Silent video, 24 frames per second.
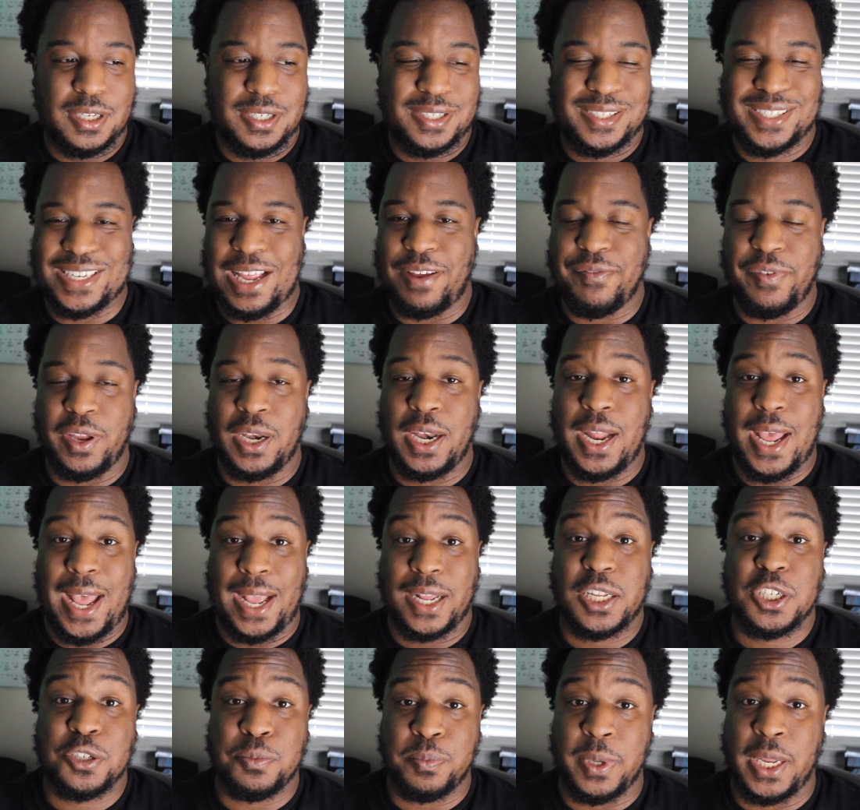seven
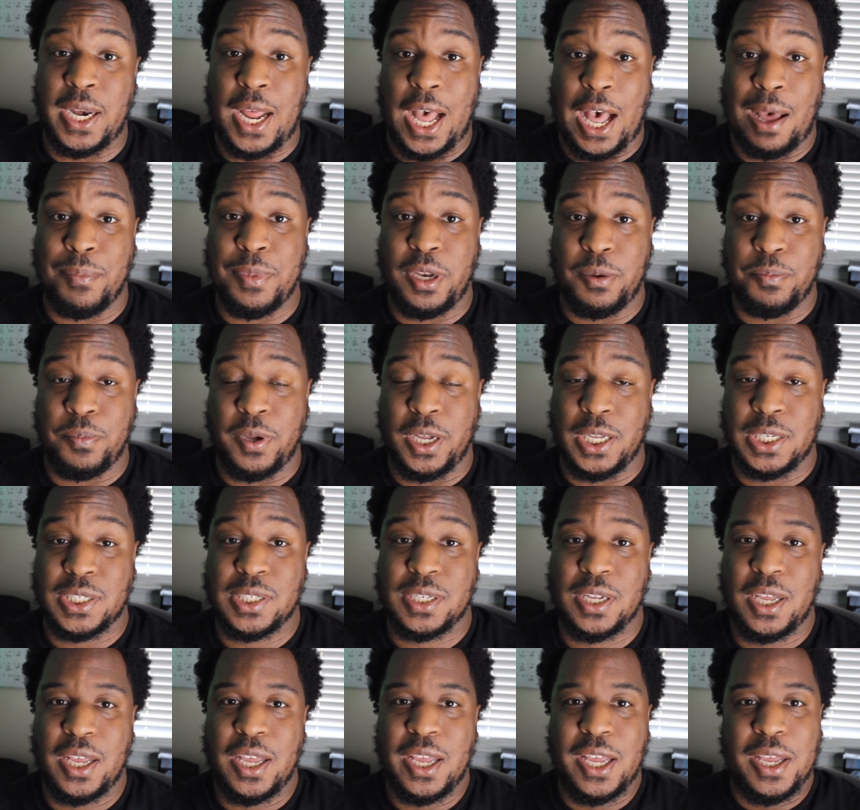X Men
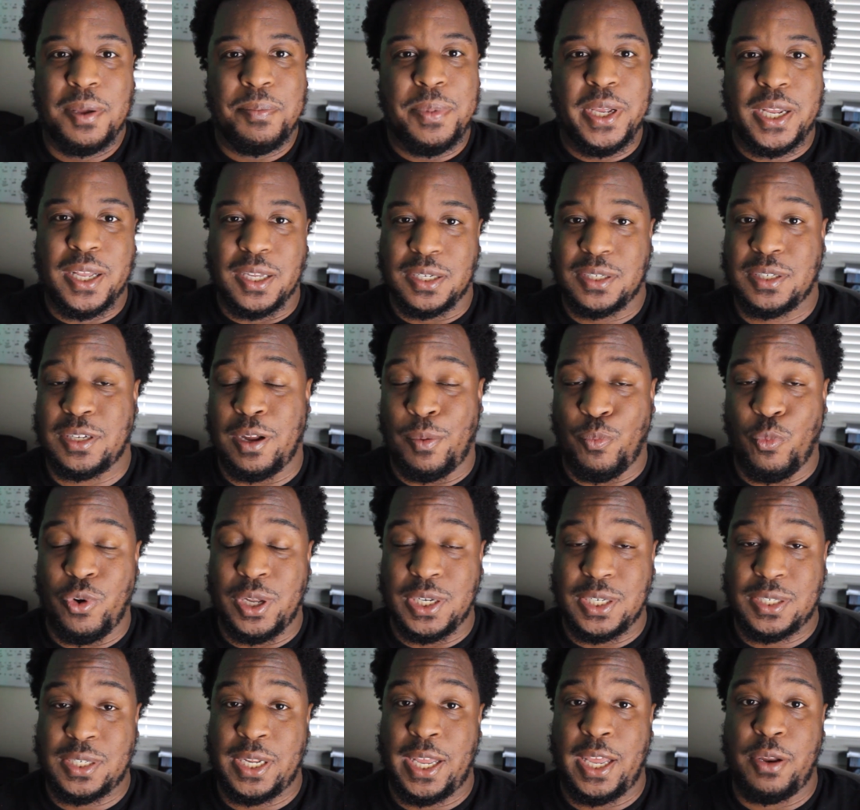omnibus because
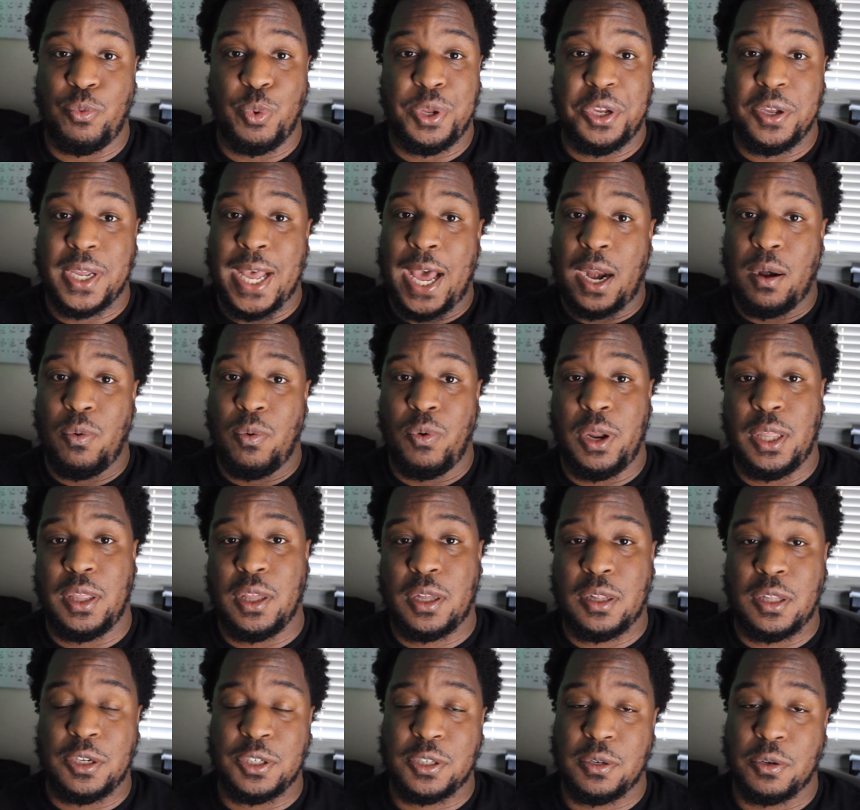someone said, well, you got to read the
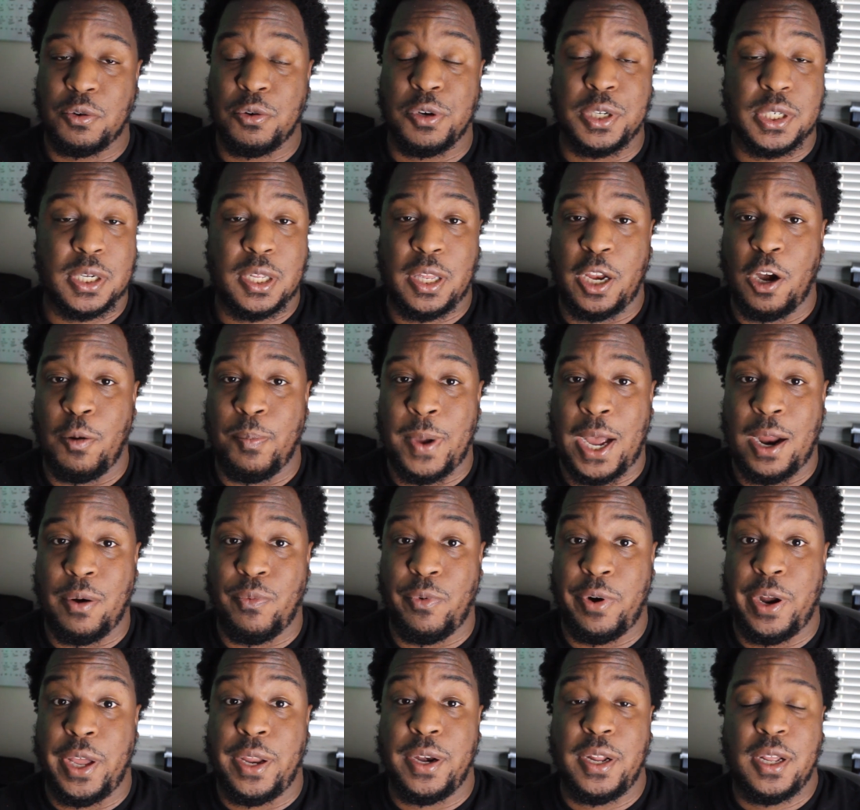Chris, Chris Claremont
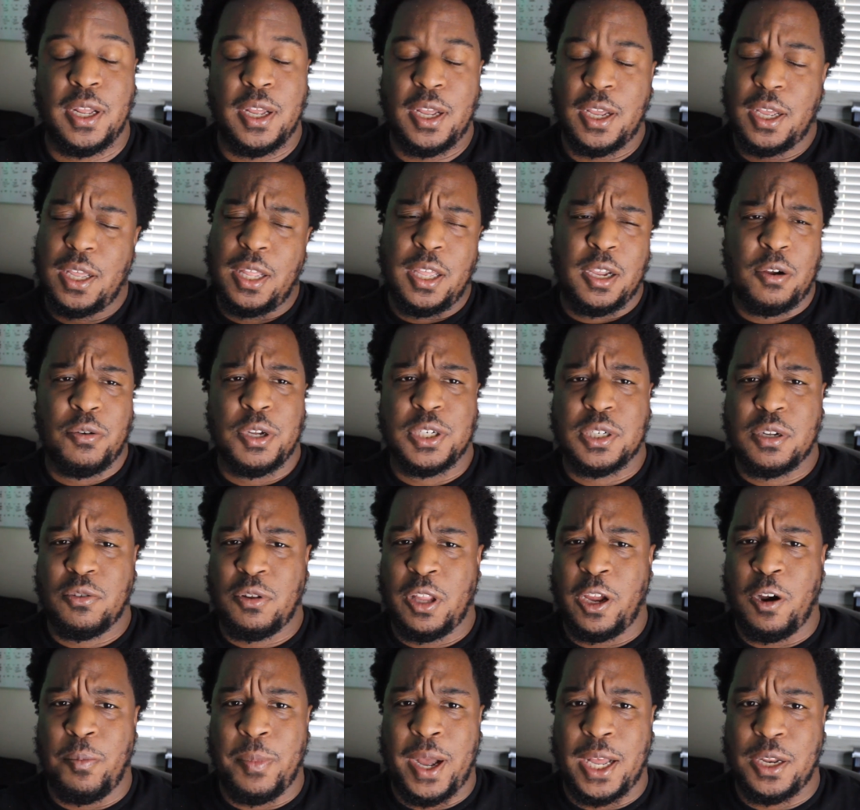run. And Chris
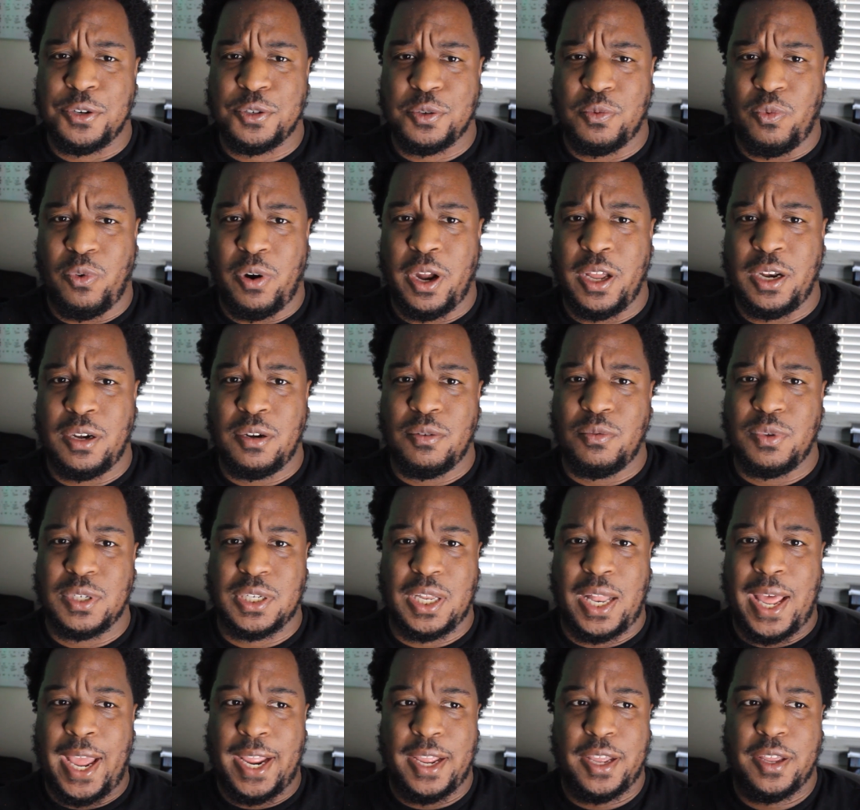Claremont's run
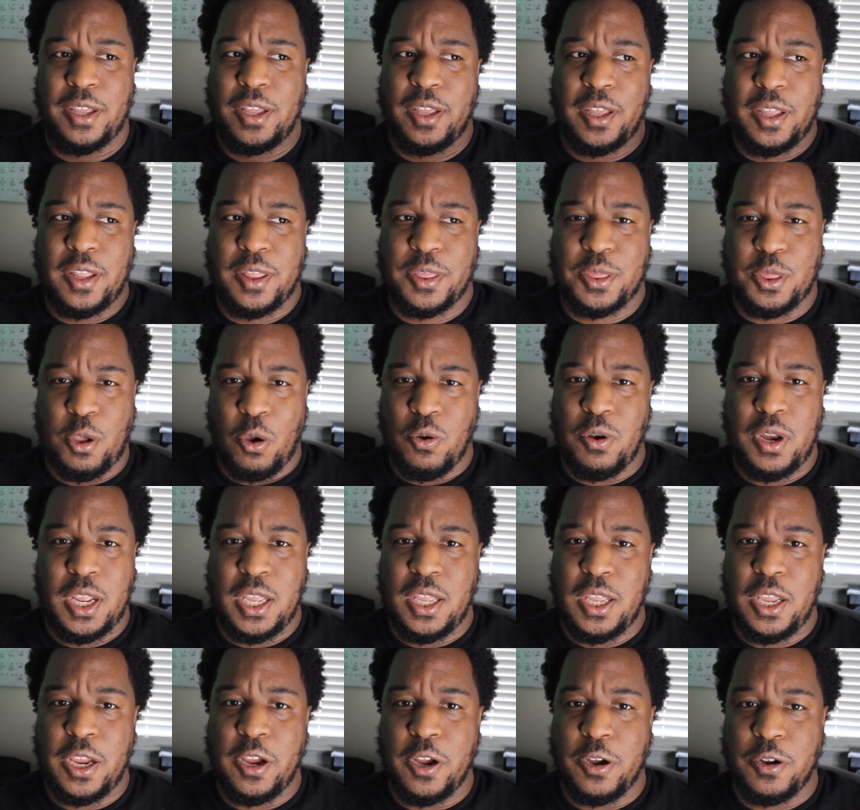was like 30
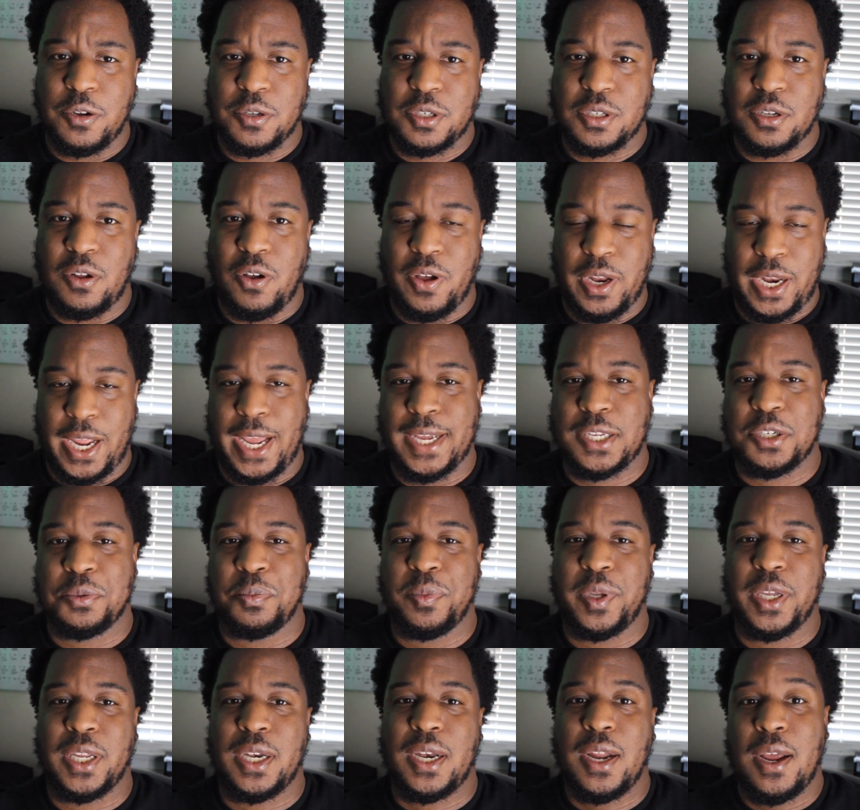years on
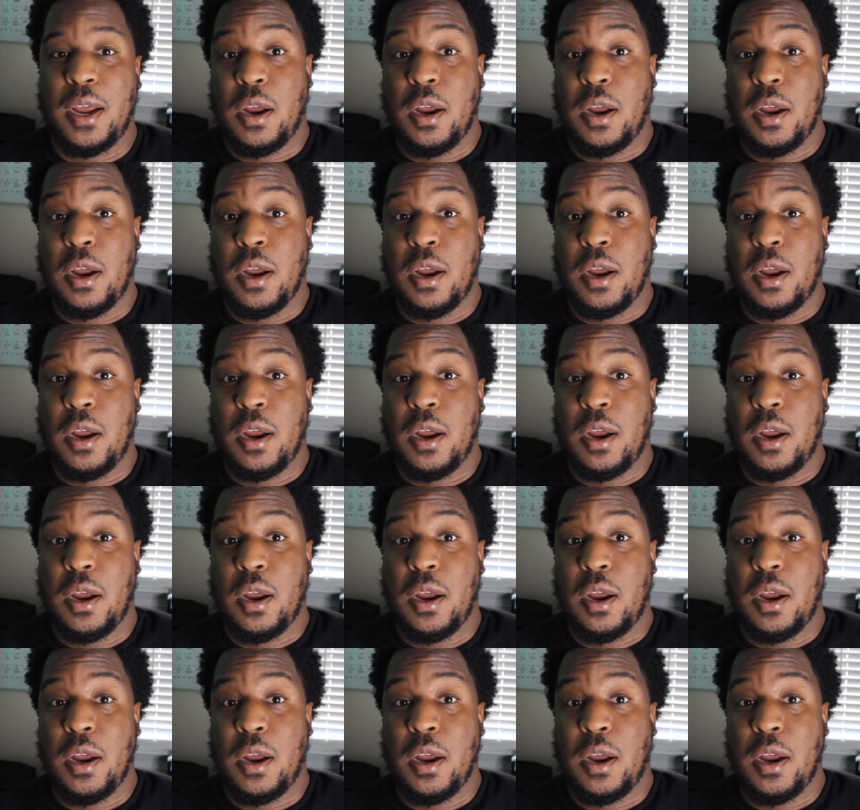X Men,